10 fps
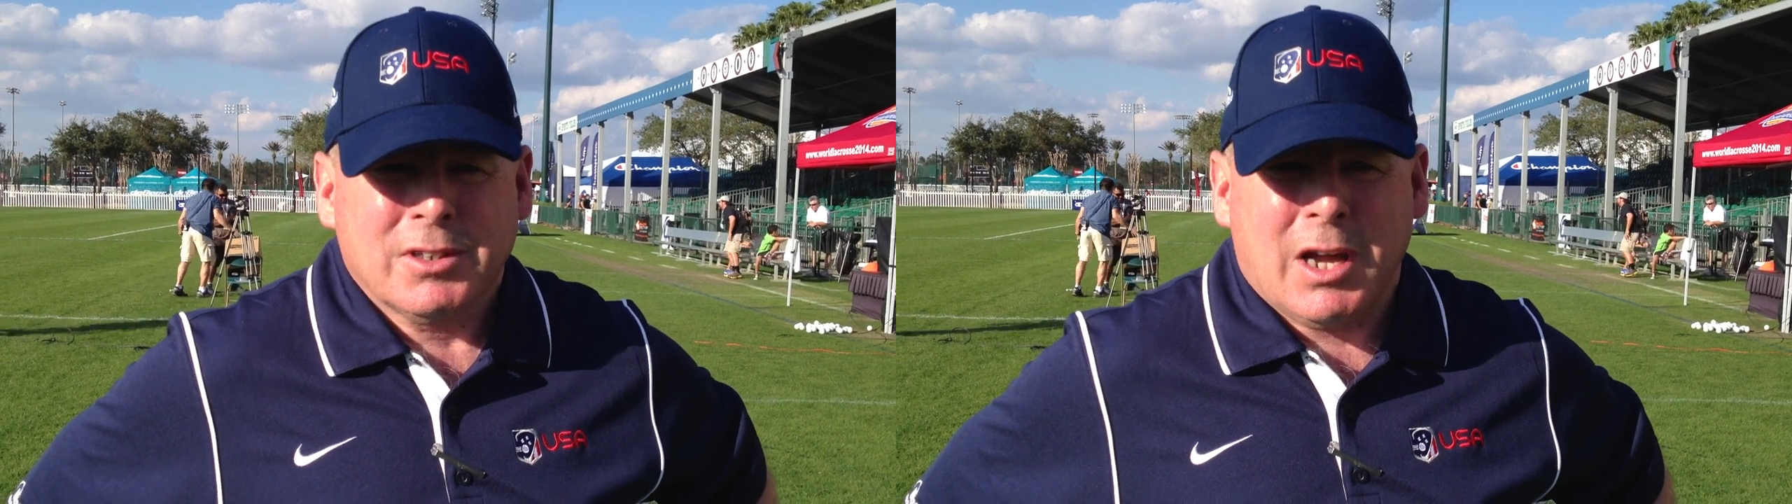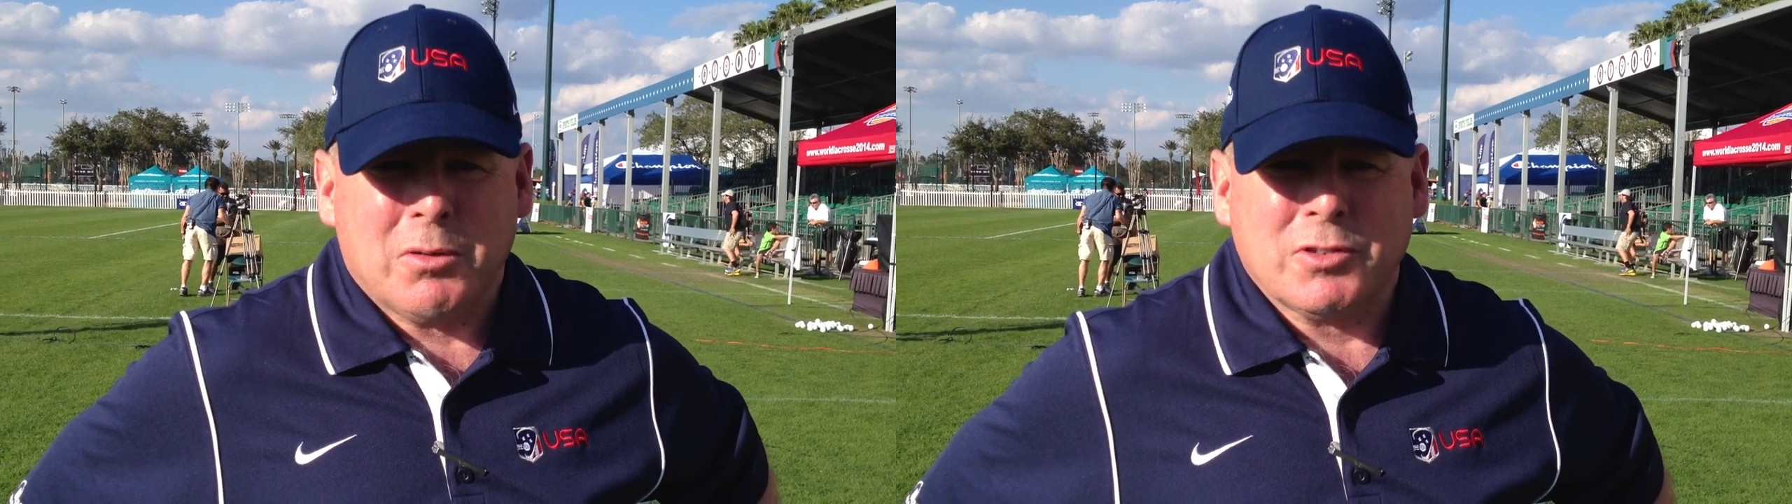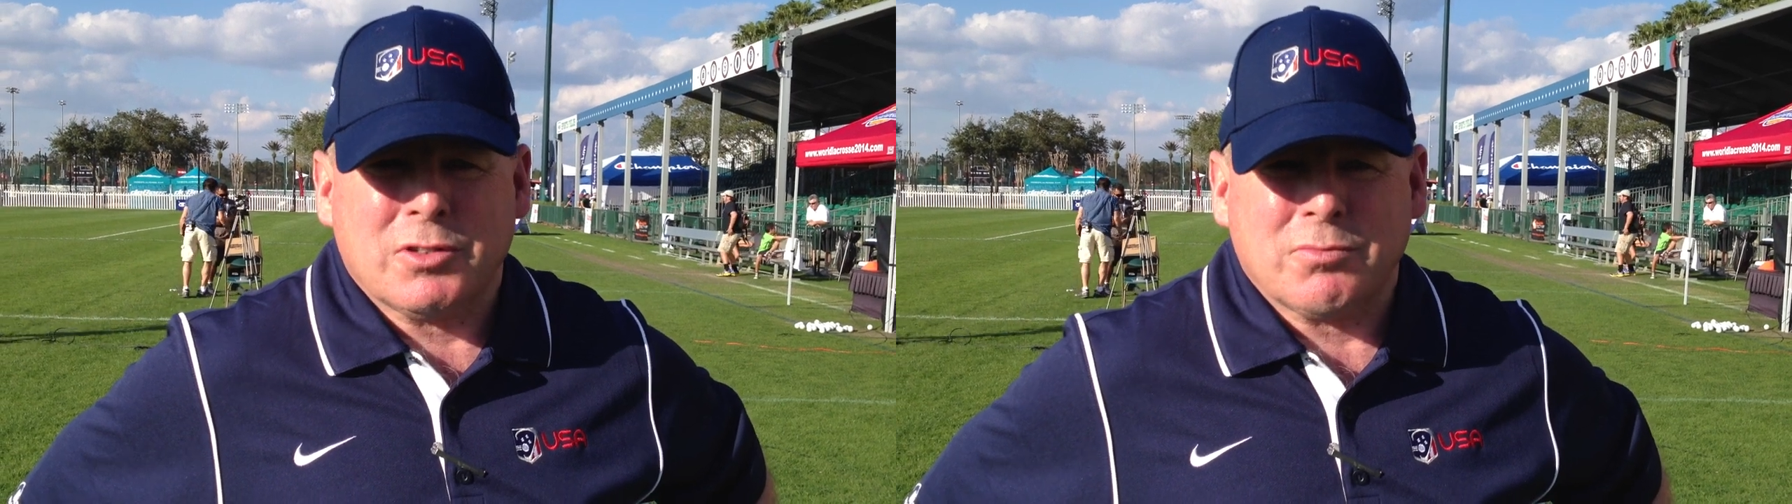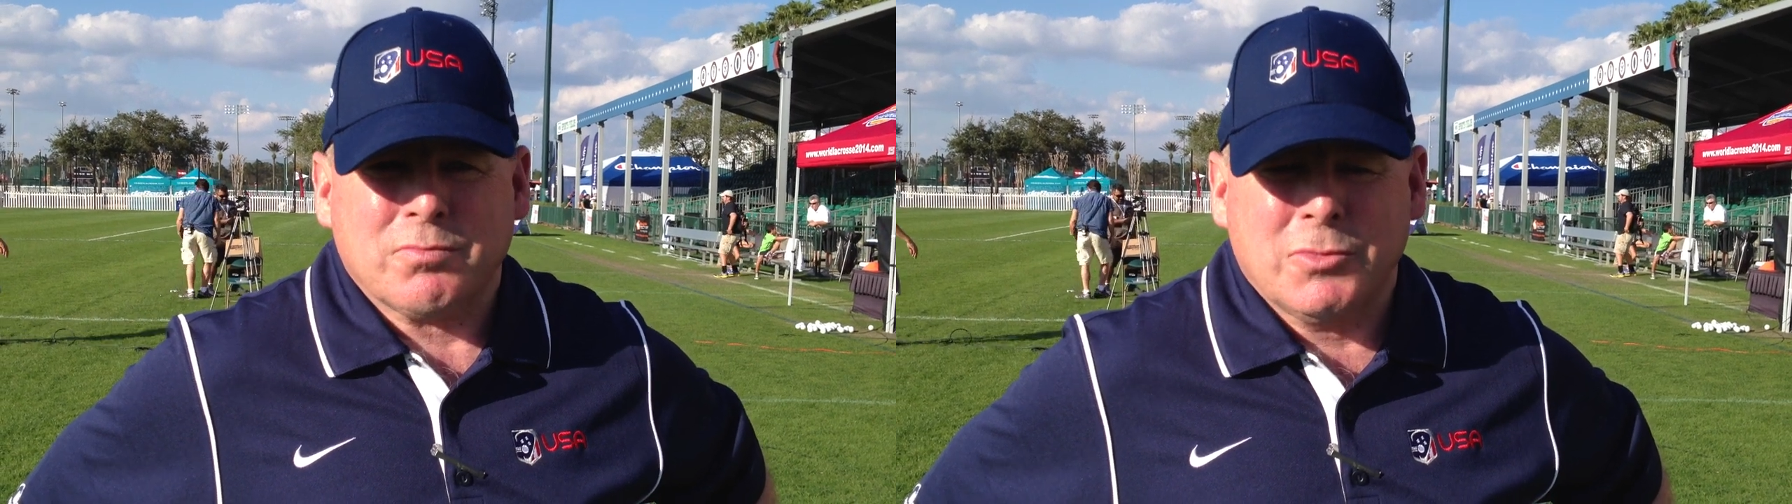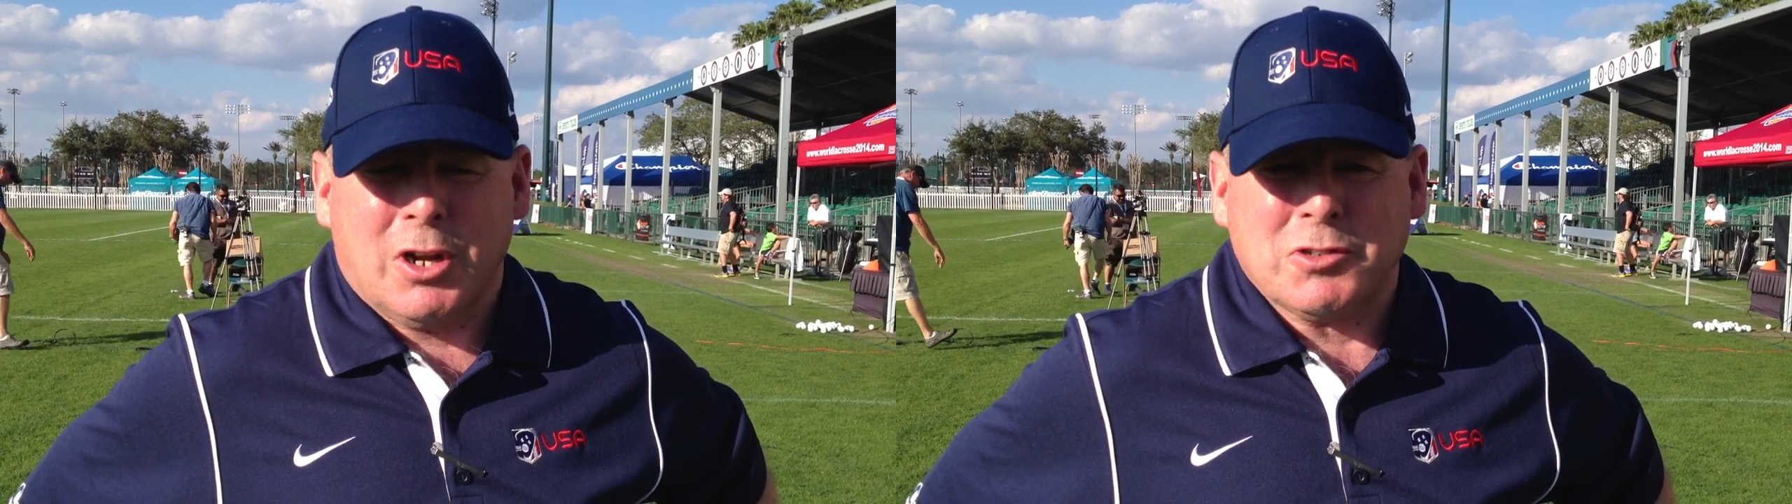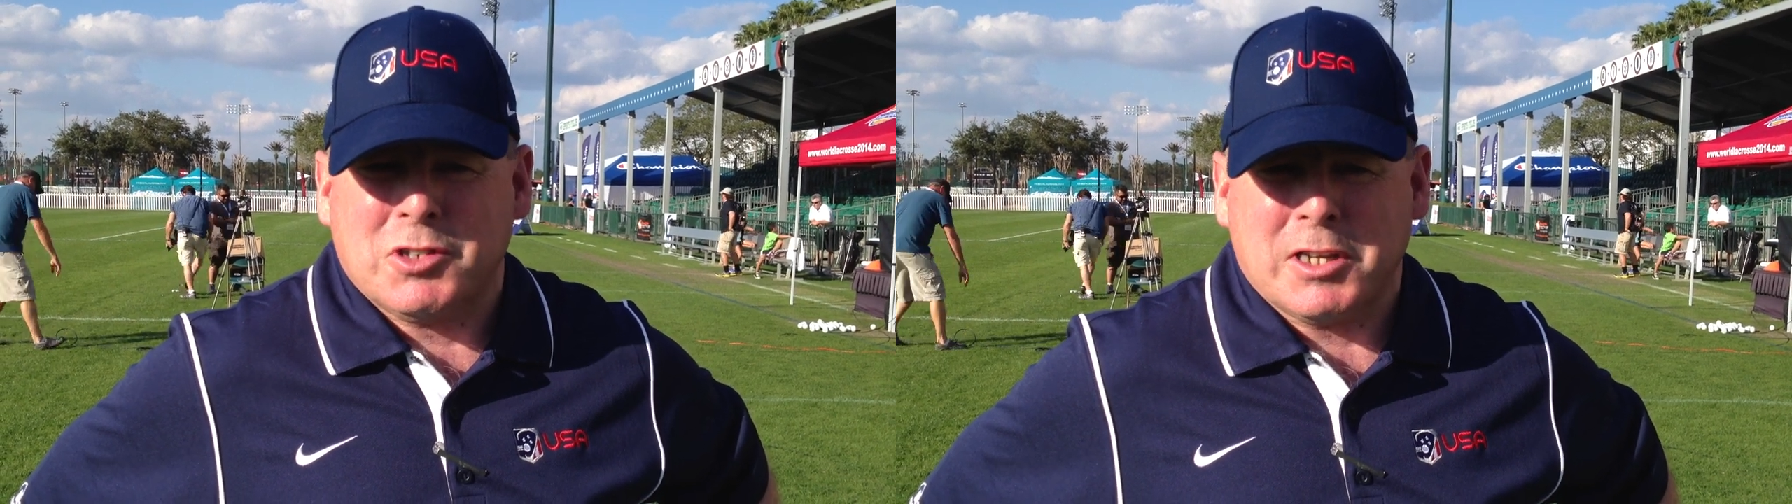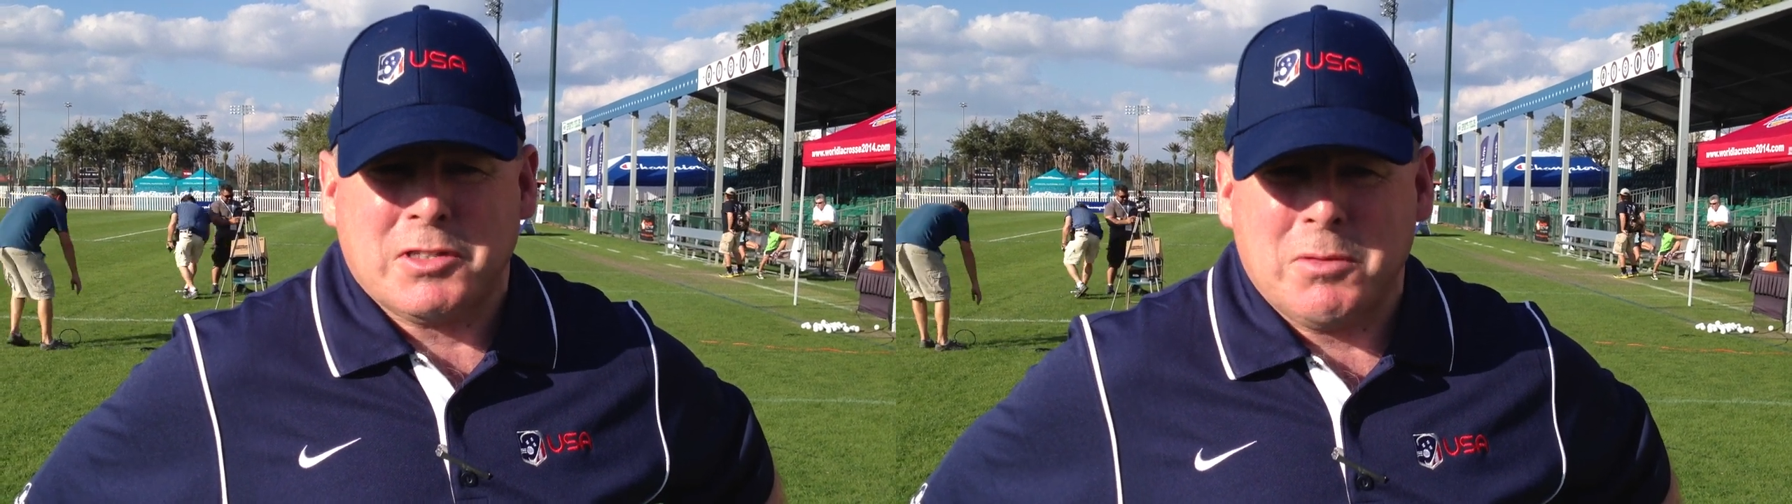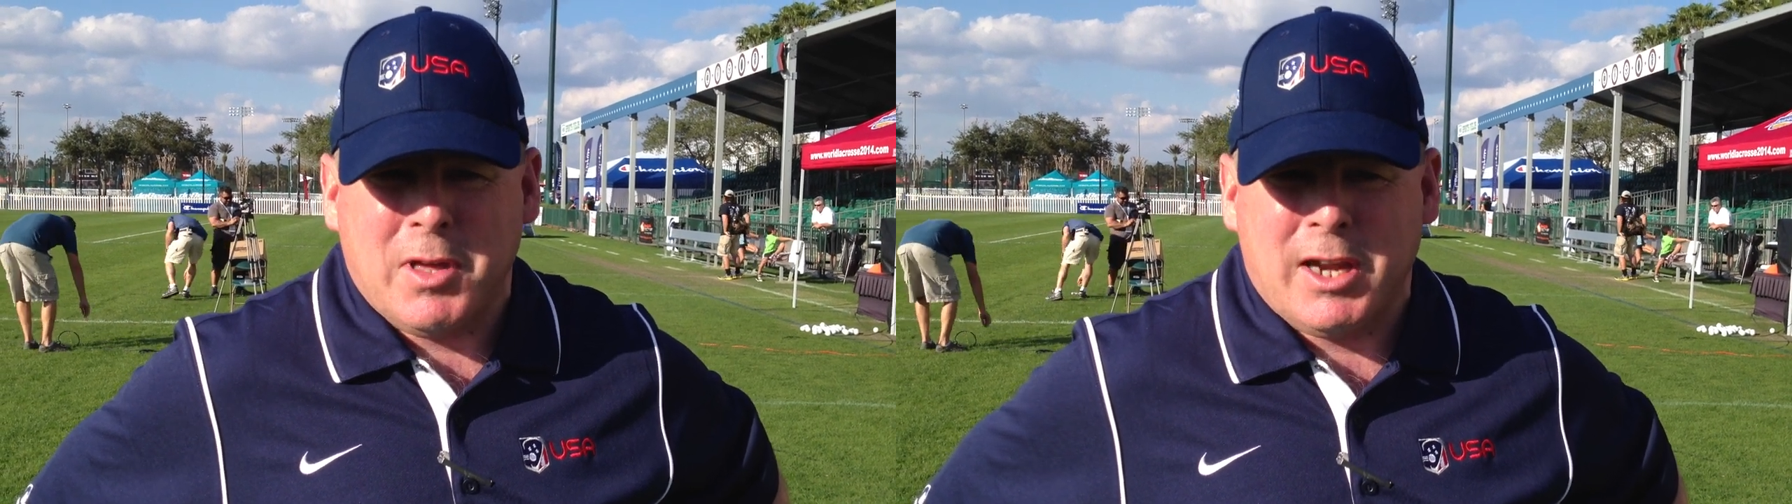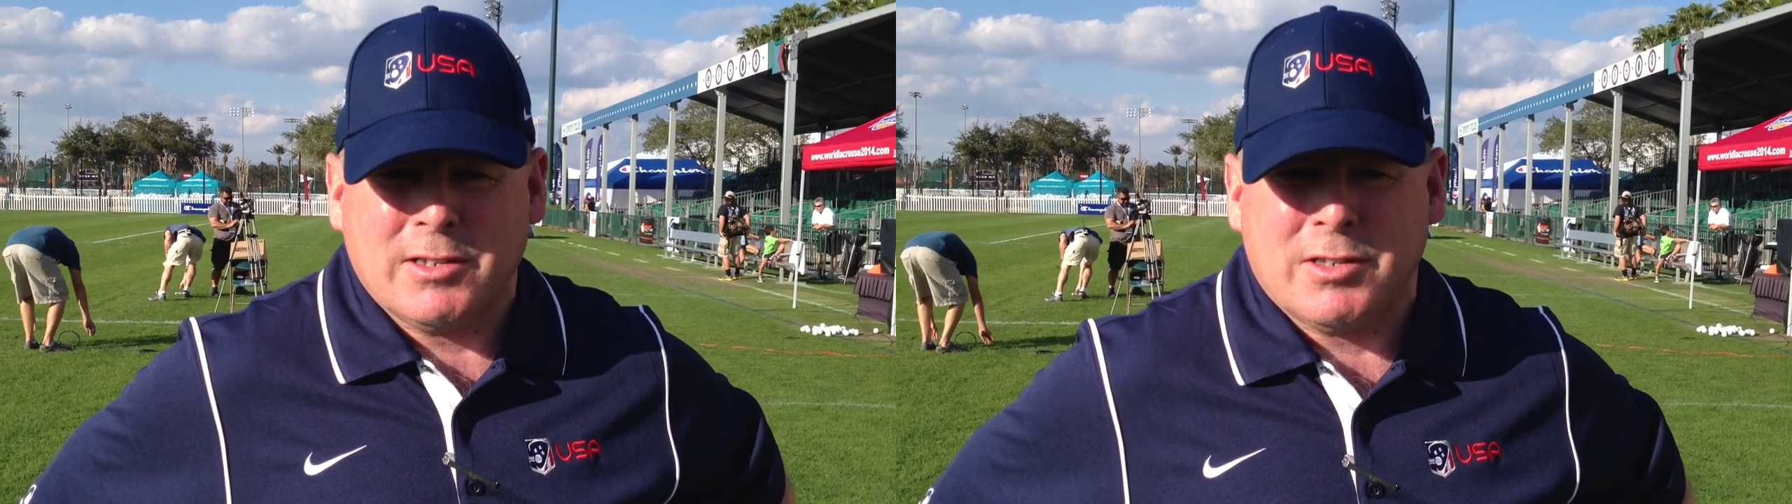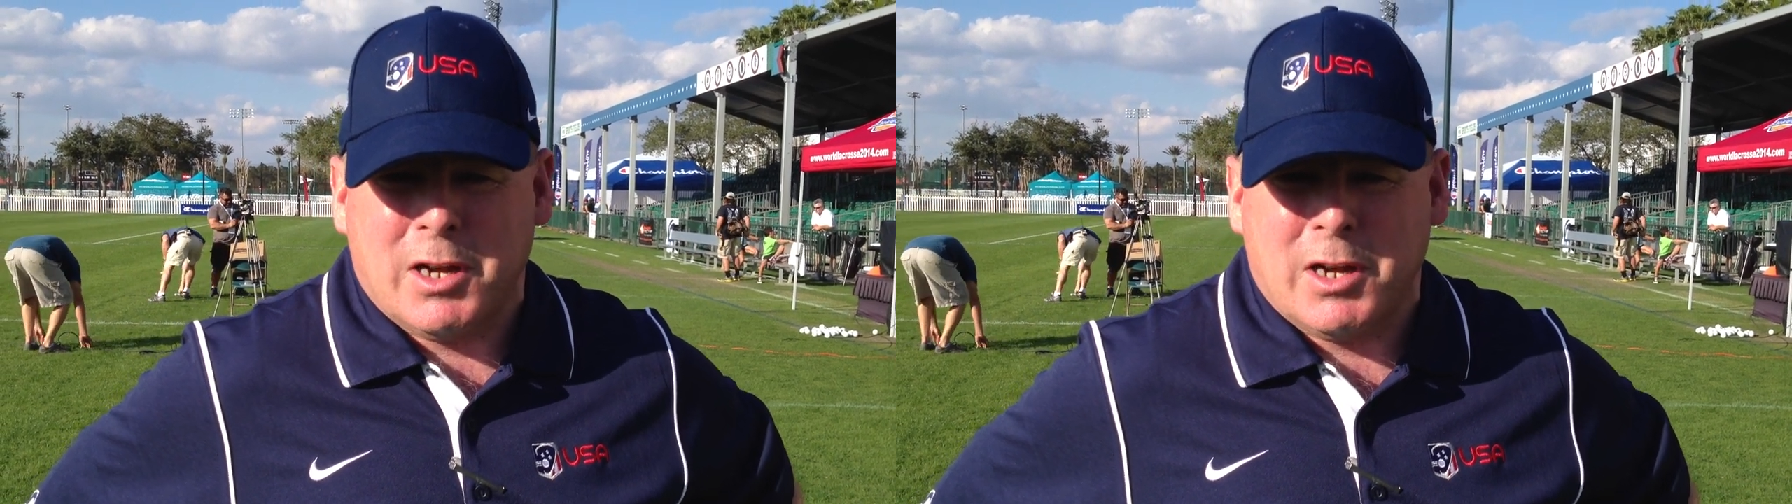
that was you know 60 minutes,